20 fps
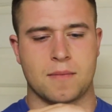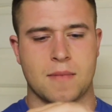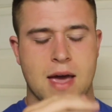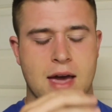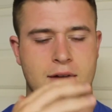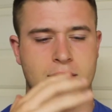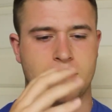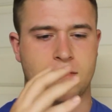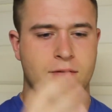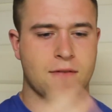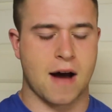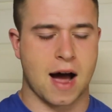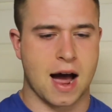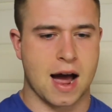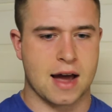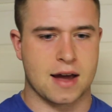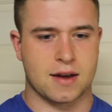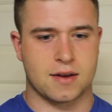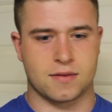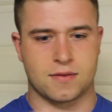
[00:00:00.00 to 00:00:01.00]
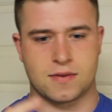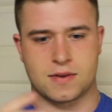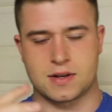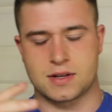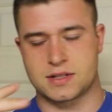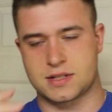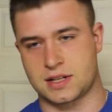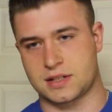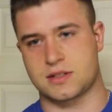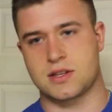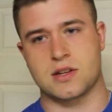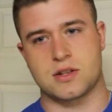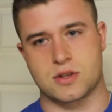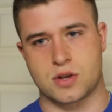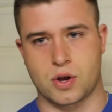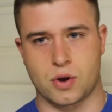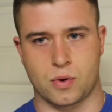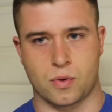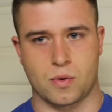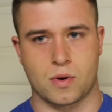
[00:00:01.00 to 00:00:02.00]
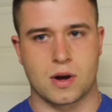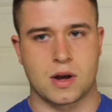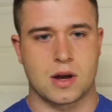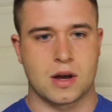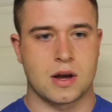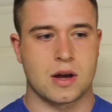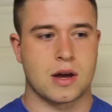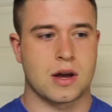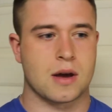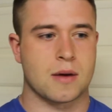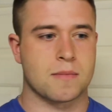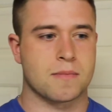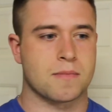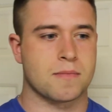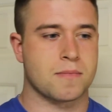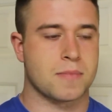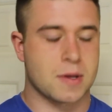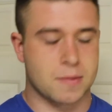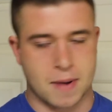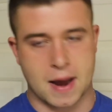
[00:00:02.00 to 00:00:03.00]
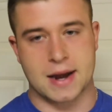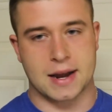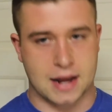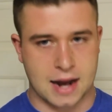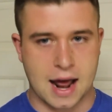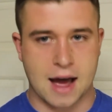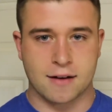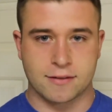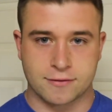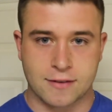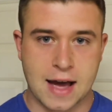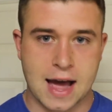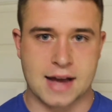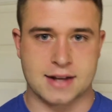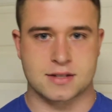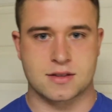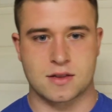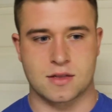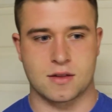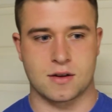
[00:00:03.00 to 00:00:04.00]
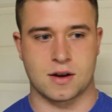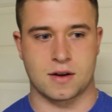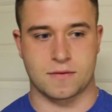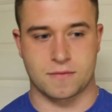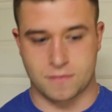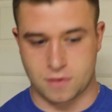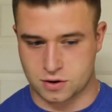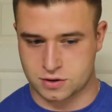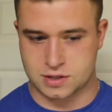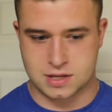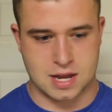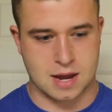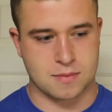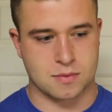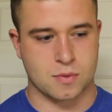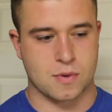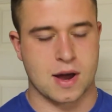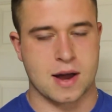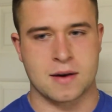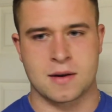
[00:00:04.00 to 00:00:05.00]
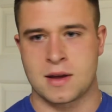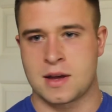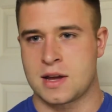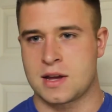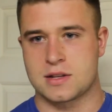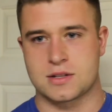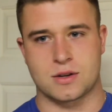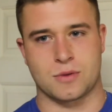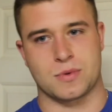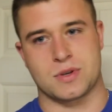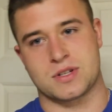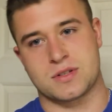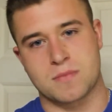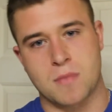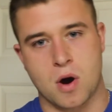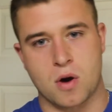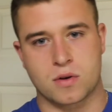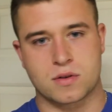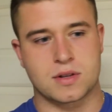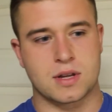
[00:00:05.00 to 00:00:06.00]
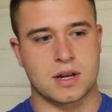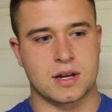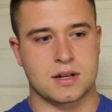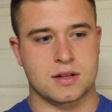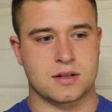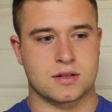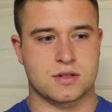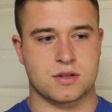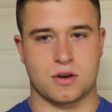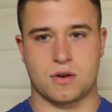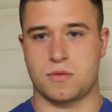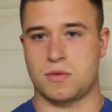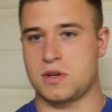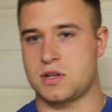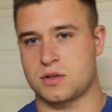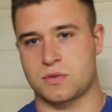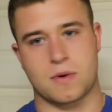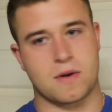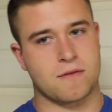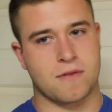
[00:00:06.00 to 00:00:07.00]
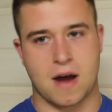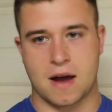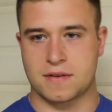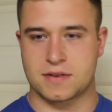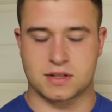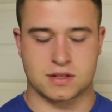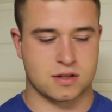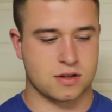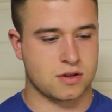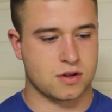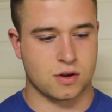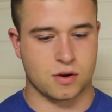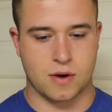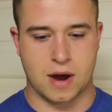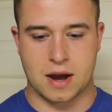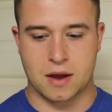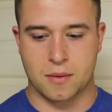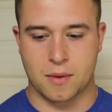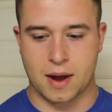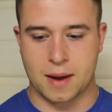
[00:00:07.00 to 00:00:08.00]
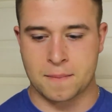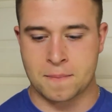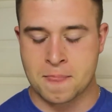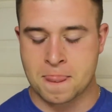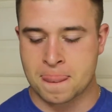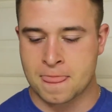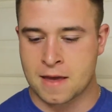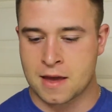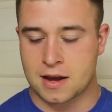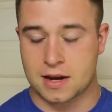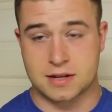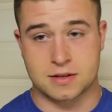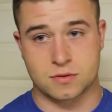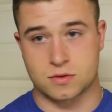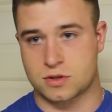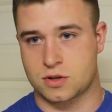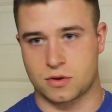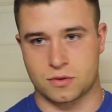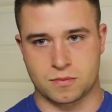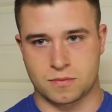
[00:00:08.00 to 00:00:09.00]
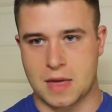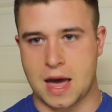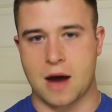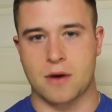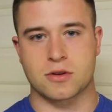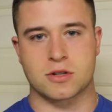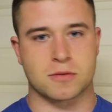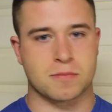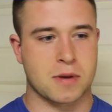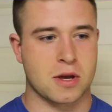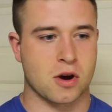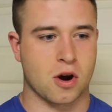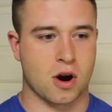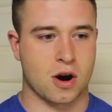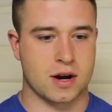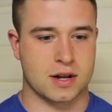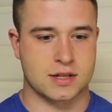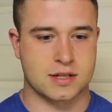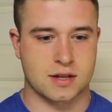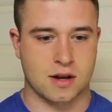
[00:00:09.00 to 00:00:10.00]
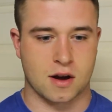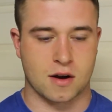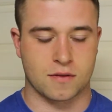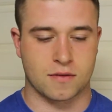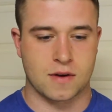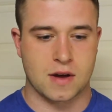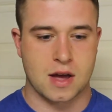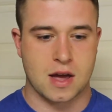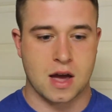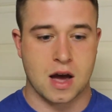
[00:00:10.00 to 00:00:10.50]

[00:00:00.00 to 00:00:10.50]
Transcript: and 562, depending on how fast the first attempt went. So we smoked it, so we just went 562 anyway. So that was a PR in itself,